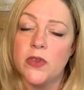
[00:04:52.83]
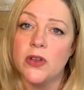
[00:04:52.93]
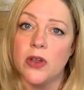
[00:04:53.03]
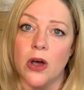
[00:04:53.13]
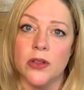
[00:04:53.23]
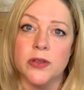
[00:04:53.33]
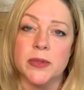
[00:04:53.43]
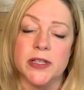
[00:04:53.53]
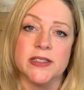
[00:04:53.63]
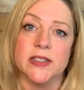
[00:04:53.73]
to all the
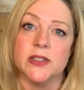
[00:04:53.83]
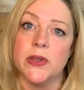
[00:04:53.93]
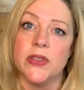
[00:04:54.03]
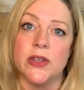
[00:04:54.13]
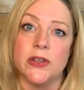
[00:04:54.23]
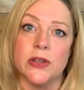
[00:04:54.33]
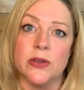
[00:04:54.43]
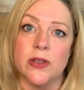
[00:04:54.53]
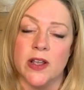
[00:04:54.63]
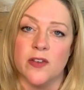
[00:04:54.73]
places within
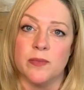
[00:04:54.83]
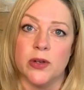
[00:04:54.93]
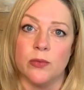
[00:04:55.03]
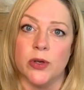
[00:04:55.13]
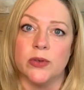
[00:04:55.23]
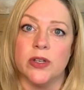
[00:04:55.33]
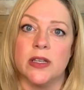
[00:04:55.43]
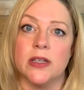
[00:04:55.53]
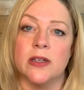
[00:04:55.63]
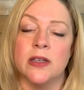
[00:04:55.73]
you that have been
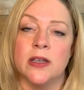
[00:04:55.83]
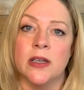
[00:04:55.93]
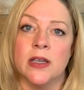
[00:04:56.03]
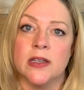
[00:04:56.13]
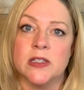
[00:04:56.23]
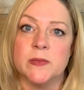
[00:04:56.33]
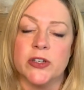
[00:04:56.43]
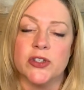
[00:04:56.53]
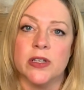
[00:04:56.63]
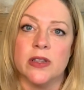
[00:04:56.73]
wounded,
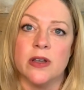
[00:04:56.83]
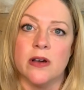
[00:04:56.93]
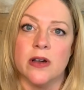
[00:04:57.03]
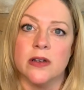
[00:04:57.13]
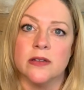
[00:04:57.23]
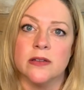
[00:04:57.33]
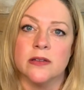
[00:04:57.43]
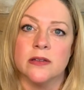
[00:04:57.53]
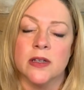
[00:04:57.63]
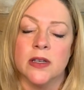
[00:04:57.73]
especially in the heart.
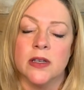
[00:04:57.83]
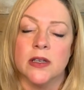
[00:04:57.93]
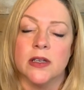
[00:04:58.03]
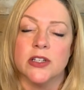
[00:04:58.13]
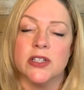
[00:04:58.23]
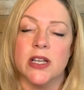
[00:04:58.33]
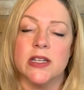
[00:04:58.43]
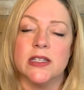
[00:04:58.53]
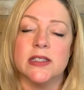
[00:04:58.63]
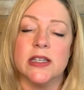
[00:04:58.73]

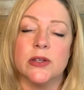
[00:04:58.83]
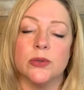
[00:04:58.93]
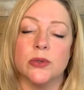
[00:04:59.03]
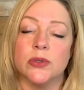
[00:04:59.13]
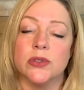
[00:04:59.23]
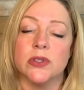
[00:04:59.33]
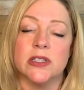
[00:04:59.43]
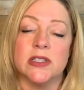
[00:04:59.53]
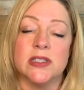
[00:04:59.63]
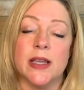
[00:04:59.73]
Shanese ko oso
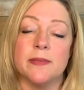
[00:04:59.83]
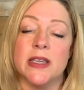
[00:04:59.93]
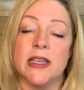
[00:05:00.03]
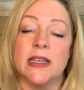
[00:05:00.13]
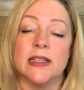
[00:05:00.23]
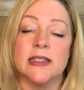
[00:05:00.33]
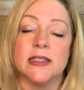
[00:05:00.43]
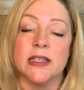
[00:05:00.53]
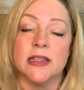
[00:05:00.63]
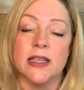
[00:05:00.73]
seme ere
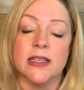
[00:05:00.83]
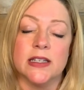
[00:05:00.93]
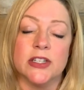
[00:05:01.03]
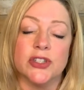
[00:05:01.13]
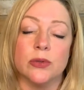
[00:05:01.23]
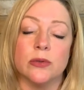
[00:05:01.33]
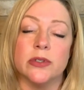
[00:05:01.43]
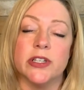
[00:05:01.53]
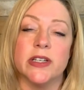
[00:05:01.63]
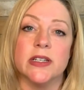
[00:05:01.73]
satayene
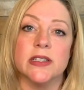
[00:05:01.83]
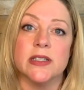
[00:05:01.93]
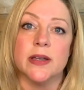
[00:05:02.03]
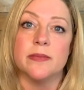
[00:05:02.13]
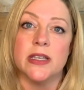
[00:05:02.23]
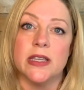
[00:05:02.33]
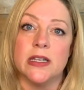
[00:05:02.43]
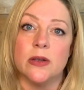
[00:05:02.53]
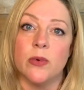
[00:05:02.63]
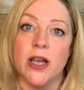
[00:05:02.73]
shukuyera sami
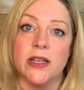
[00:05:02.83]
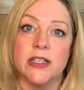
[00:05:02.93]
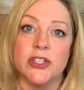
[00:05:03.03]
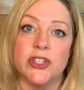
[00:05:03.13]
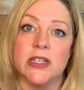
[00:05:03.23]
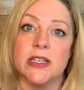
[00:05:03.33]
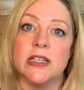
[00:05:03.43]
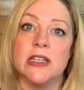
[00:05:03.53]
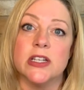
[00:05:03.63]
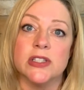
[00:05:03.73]
inewani
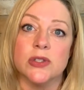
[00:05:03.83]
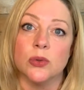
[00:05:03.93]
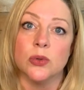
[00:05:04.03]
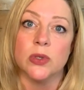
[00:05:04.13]
shikine soto